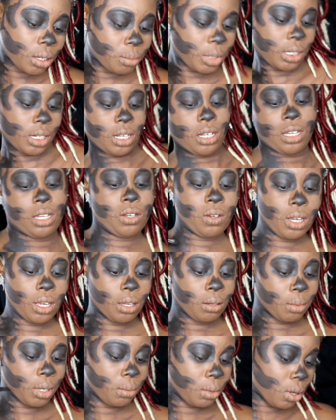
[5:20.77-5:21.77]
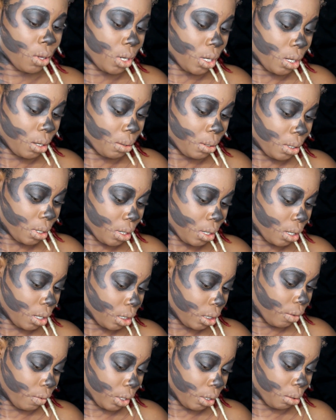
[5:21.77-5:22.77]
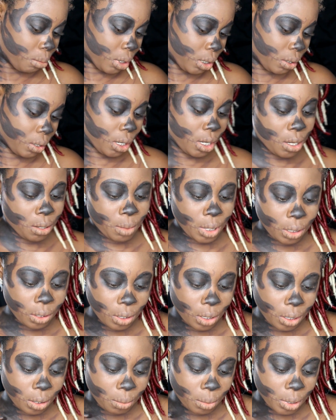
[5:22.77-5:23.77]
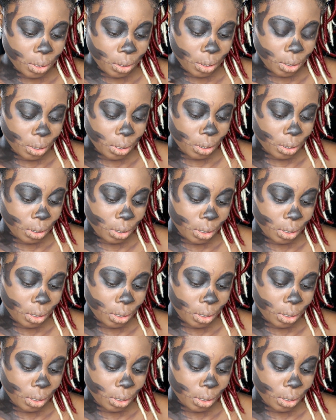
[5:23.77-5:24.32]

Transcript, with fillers: like a strapless shirt, because I don't technically own strapless shirts.